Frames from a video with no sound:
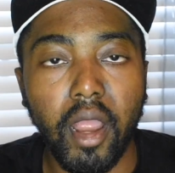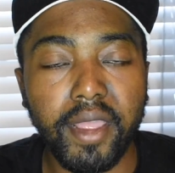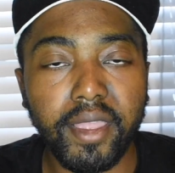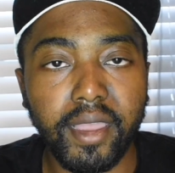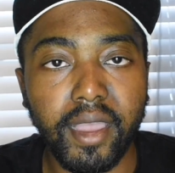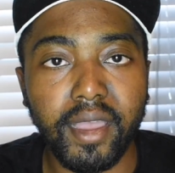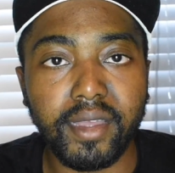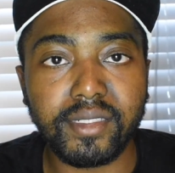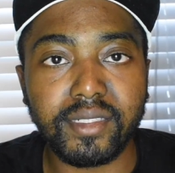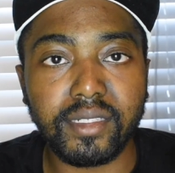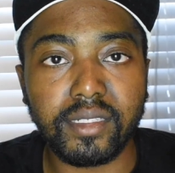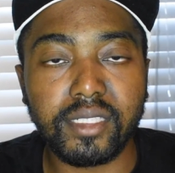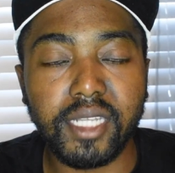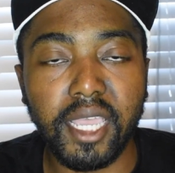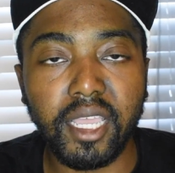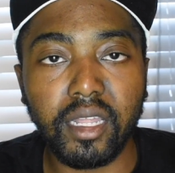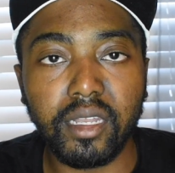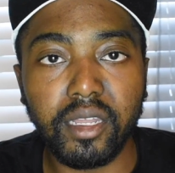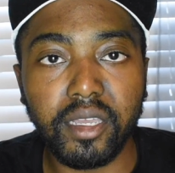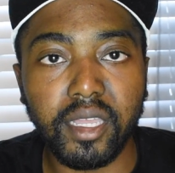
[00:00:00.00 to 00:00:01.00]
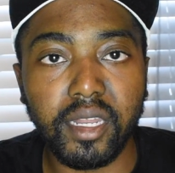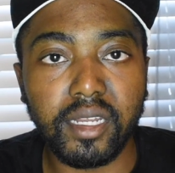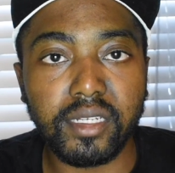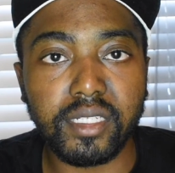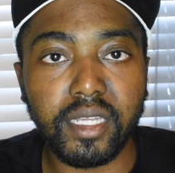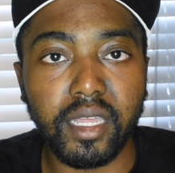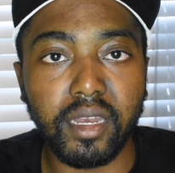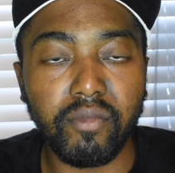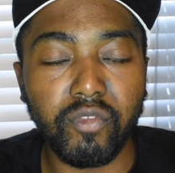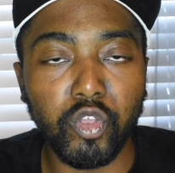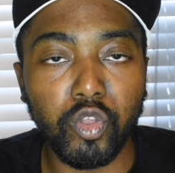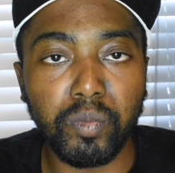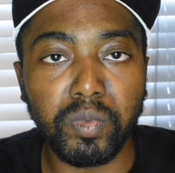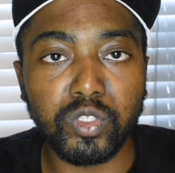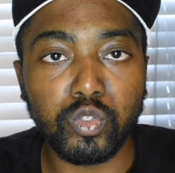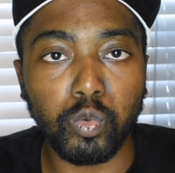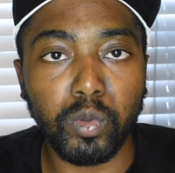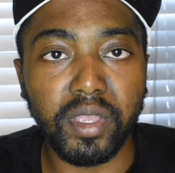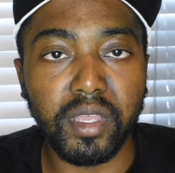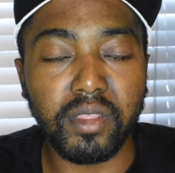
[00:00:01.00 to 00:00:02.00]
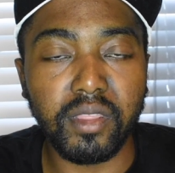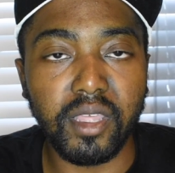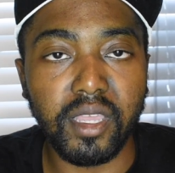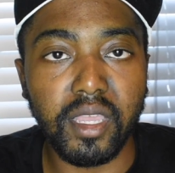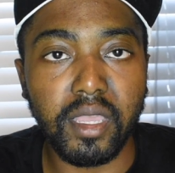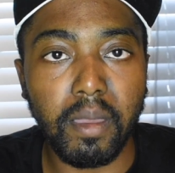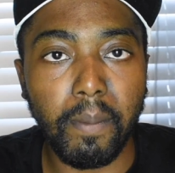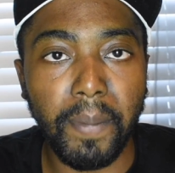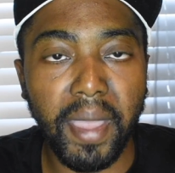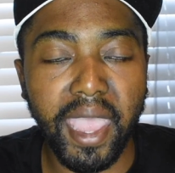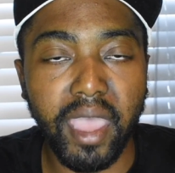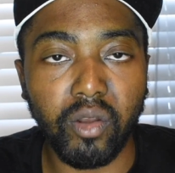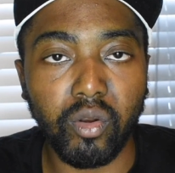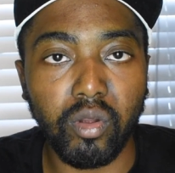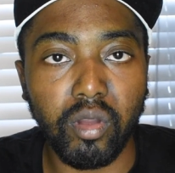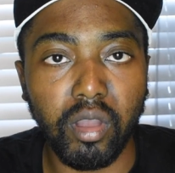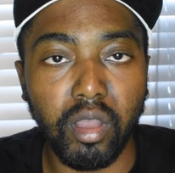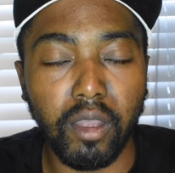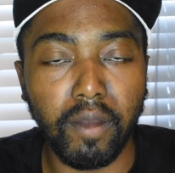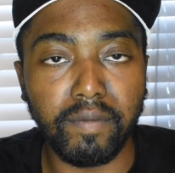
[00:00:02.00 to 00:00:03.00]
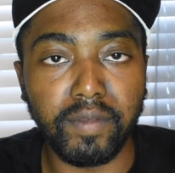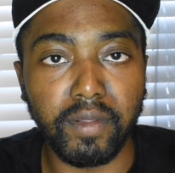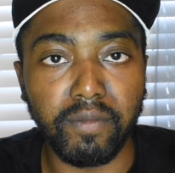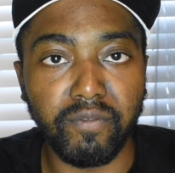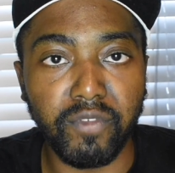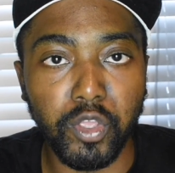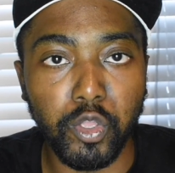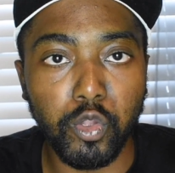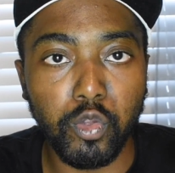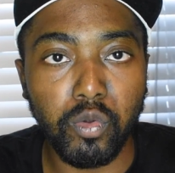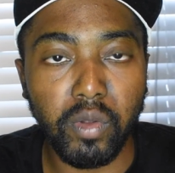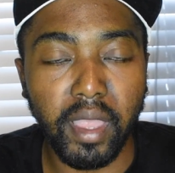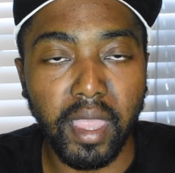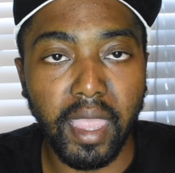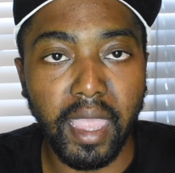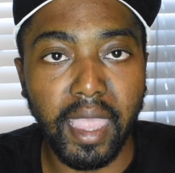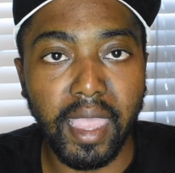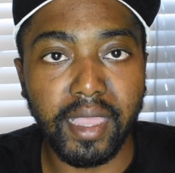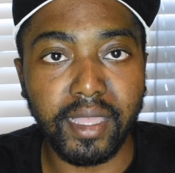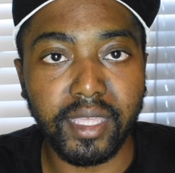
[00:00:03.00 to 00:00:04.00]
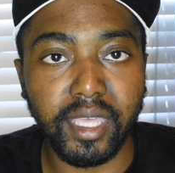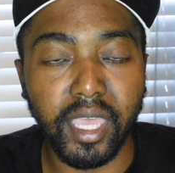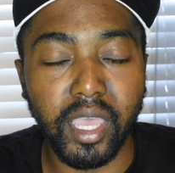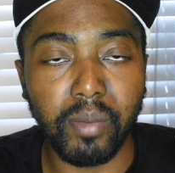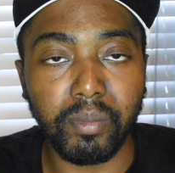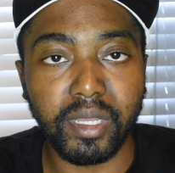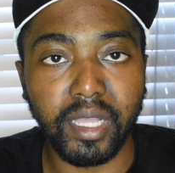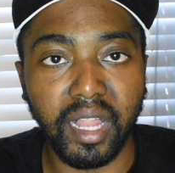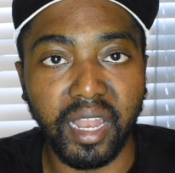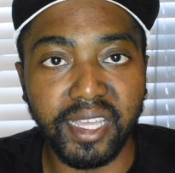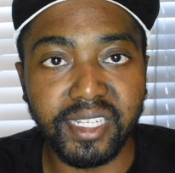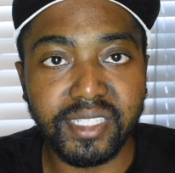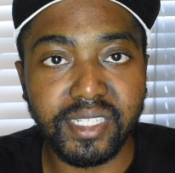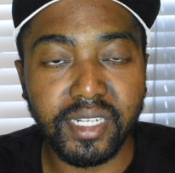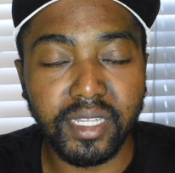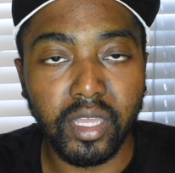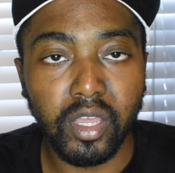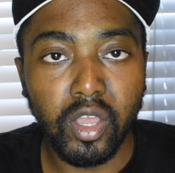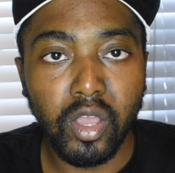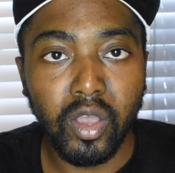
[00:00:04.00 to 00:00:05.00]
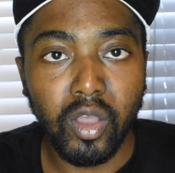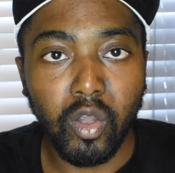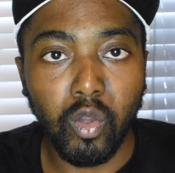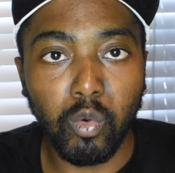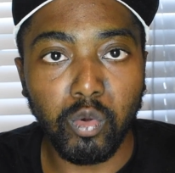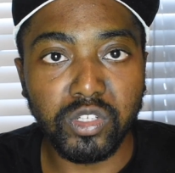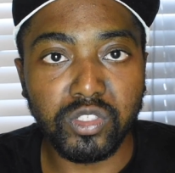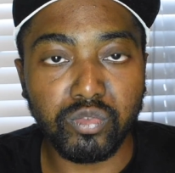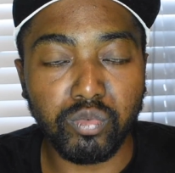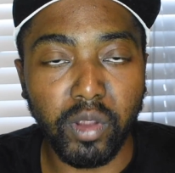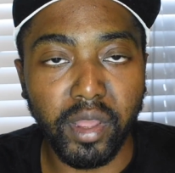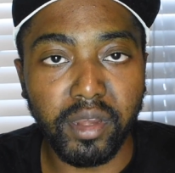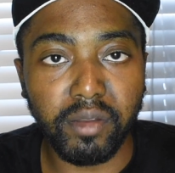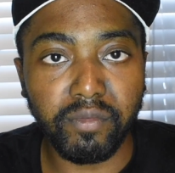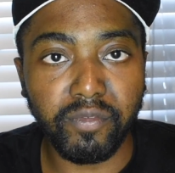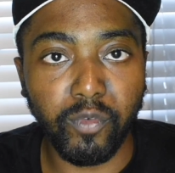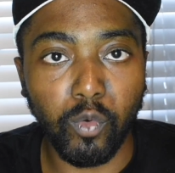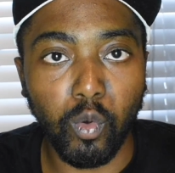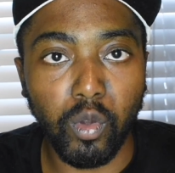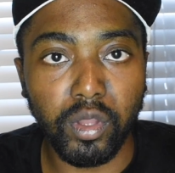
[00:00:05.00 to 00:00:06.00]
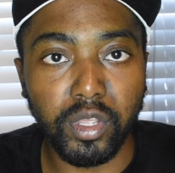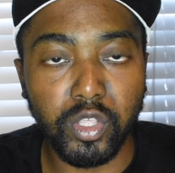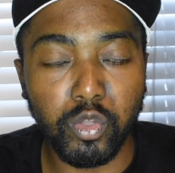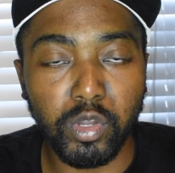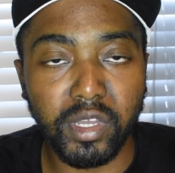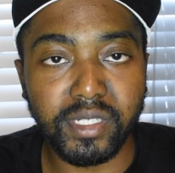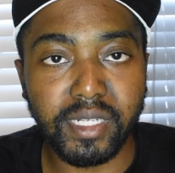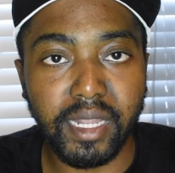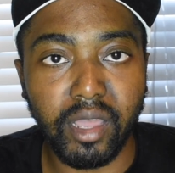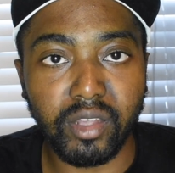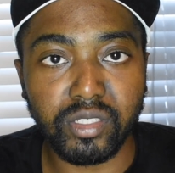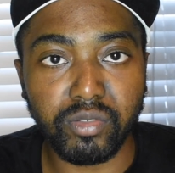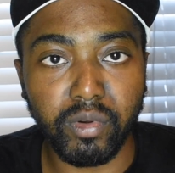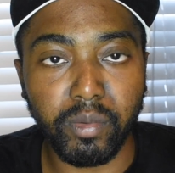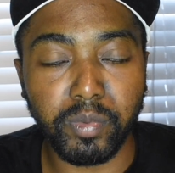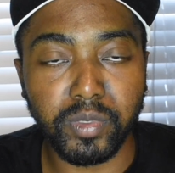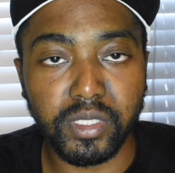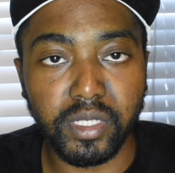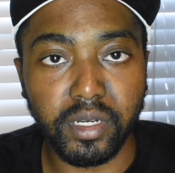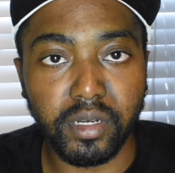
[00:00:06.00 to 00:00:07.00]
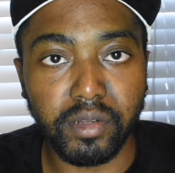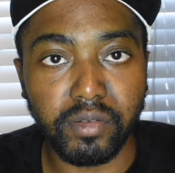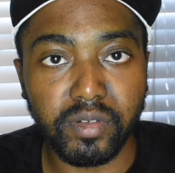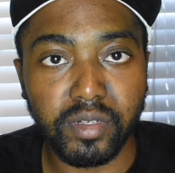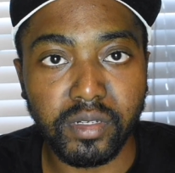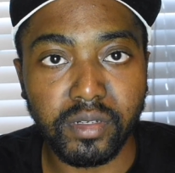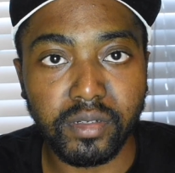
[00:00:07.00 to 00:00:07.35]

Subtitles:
All right, guys, take a look at this interview between the panel of The View and Kim Klacik, who is running for U.S. House of Representatives.